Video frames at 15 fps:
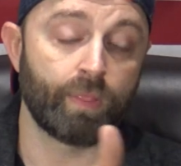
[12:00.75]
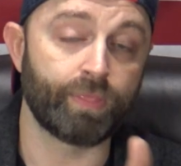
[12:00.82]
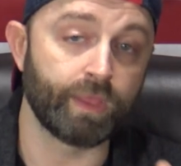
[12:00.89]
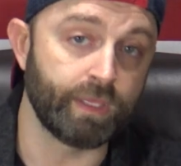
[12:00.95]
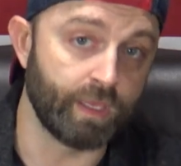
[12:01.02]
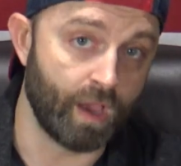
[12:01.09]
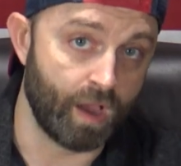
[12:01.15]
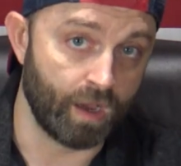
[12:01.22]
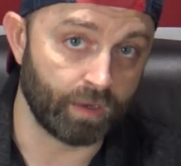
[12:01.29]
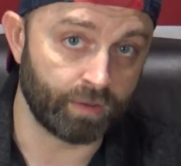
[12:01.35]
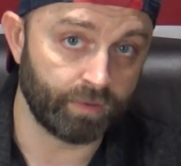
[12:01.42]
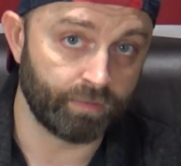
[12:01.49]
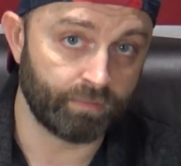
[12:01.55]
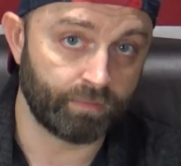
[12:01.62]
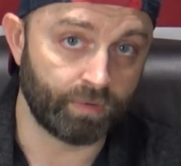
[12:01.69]
the young,
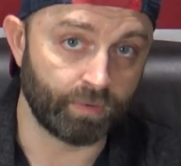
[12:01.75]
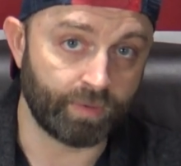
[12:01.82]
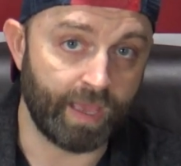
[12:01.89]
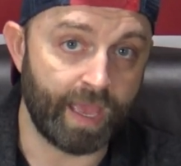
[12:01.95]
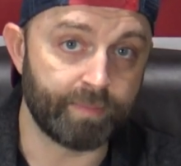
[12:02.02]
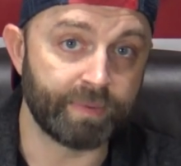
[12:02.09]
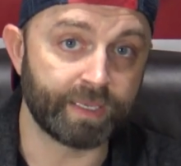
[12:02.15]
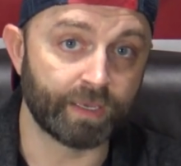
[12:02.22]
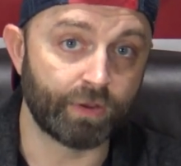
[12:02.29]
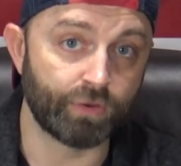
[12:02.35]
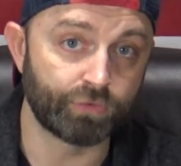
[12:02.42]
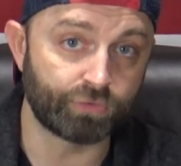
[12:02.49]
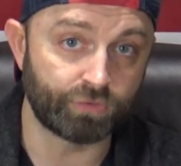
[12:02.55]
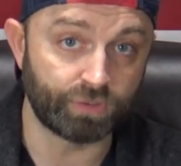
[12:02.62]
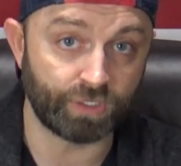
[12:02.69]
okay?
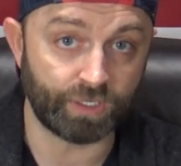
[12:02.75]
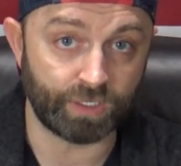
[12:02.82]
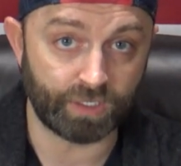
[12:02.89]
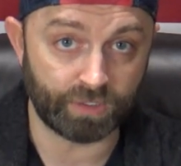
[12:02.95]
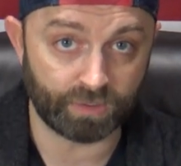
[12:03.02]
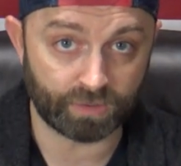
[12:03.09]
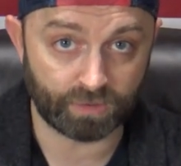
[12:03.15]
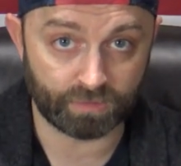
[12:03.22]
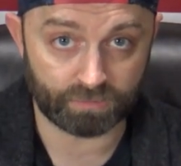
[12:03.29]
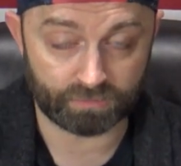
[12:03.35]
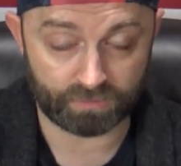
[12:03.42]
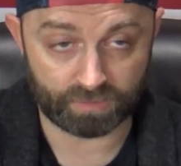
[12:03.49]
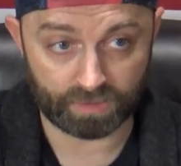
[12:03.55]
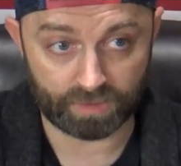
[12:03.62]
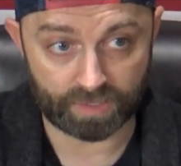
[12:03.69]
Because the
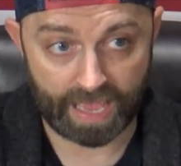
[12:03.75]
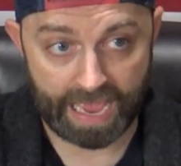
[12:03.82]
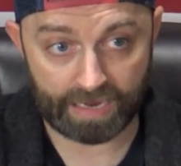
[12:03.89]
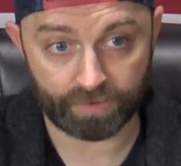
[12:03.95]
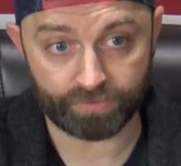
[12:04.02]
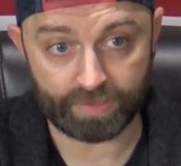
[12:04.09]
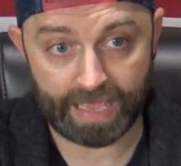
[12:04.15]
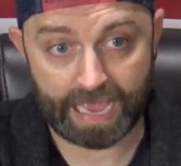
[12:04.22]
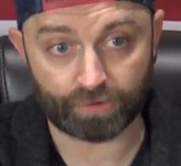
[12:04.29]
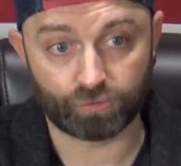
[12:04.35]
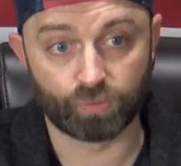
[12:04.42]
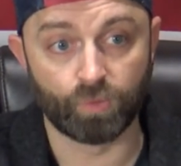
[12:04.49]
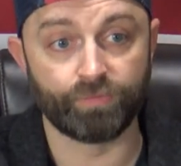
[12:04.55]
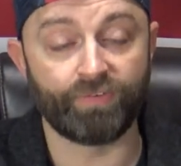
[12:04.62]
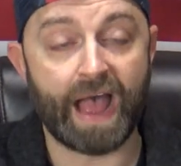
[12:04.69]

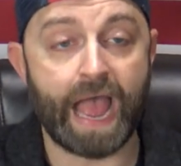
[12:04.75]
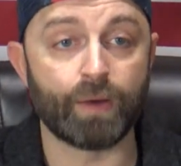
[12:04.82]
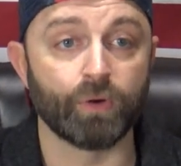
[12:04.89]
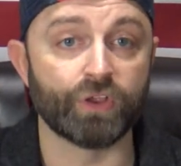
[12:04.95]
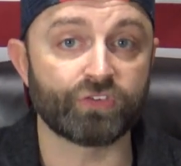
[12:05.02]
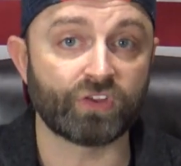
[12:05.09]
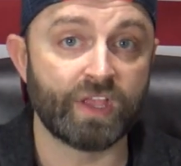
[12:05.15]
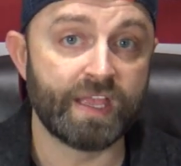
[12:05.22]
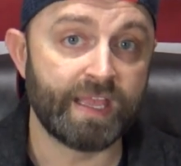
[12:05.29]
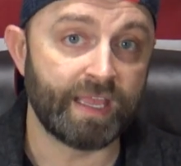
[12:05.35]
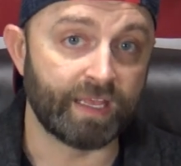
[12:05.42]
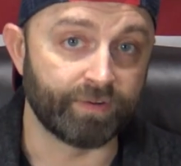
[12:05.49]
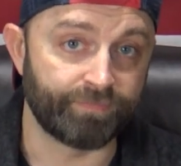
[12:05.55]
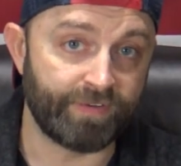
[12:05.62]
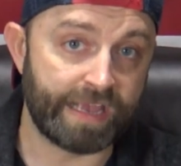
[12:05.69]
actual virus,
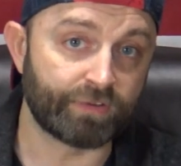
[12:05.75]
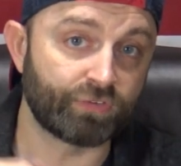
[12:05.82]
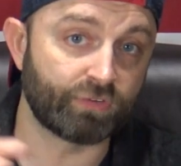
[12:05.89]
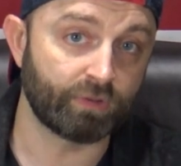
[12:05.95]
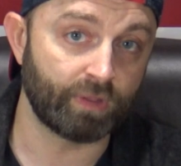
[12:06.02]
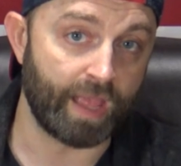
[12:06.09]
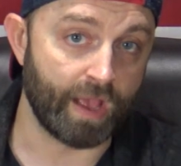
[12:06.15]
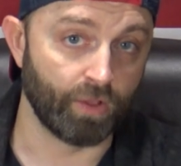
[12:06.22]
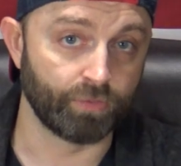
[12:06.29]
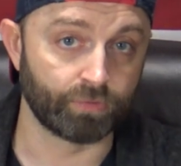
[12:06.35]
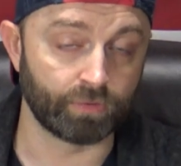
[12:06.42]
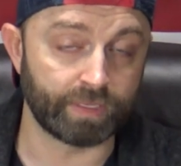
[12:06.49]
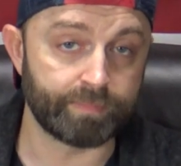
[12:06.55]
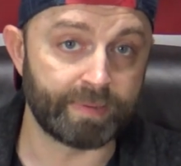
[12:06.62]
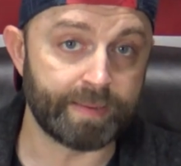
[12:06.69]
it affects
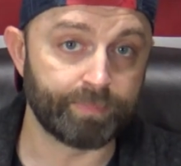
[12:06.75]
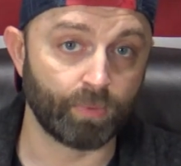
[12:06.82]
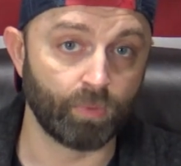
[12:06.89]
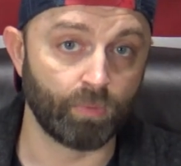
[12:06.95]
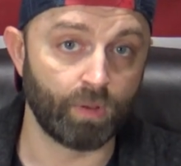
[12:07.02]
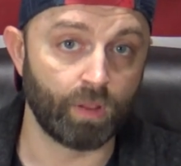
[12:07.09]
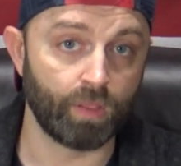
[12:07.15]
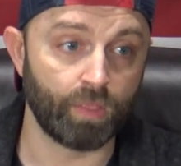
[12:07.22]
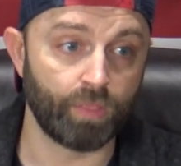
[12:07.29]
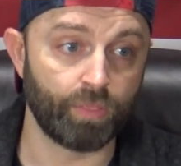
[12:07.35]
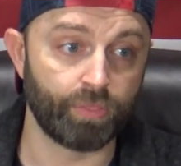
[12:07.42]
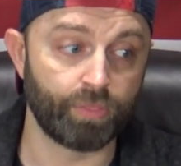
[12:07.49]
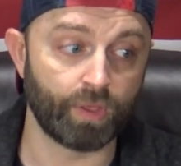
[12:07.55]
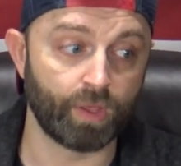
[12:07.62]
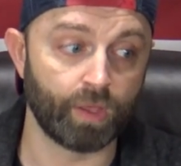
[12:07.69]
elderly people
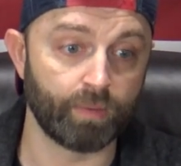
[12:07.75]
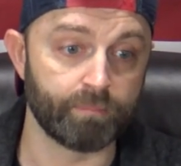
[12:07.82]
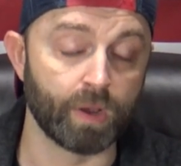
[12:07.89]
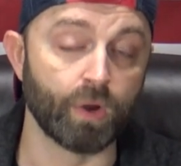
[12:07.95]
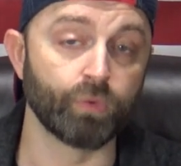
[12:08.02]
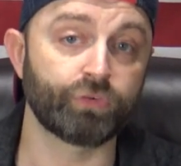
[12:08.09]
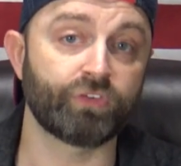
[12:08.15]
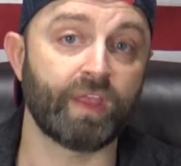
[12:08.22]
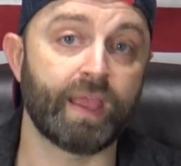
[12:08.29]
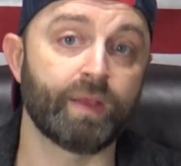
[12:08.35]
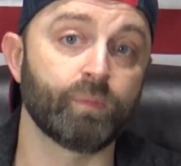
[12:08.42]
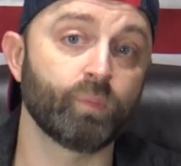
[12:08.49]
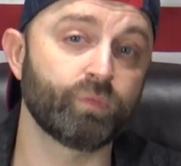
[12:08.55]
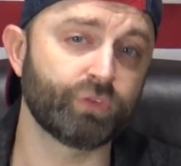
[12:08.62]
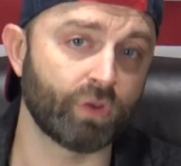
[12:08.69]
the most.
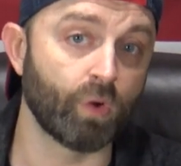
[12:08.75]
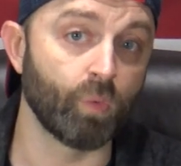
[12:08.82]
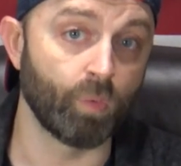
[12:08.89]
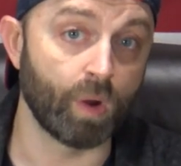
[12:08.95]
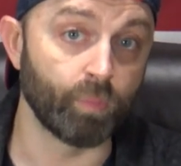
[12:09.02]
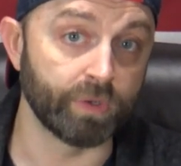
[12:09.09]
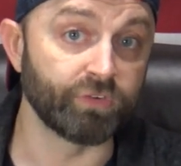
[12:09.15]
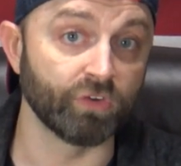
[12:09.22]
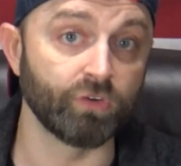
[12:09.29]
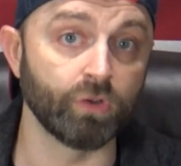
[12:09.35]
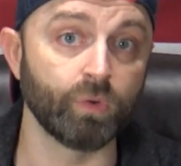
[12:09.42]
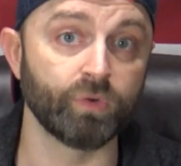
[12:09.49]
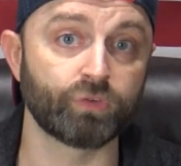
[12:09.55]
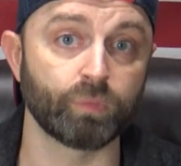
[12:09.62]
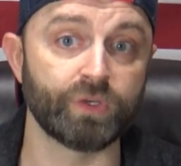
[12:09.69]
And so what we should
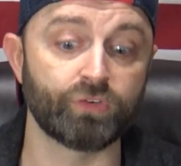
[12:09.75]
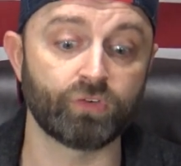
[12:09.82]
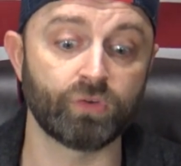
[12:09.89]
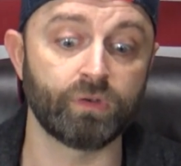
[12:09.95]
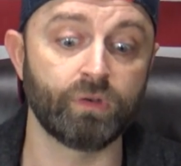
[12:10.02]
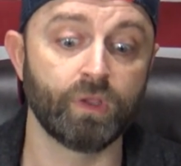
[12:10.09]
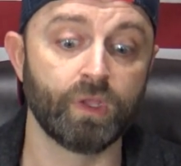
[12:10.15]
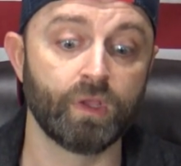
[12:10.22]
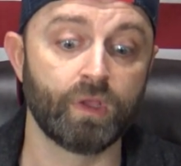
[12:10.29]
do is we should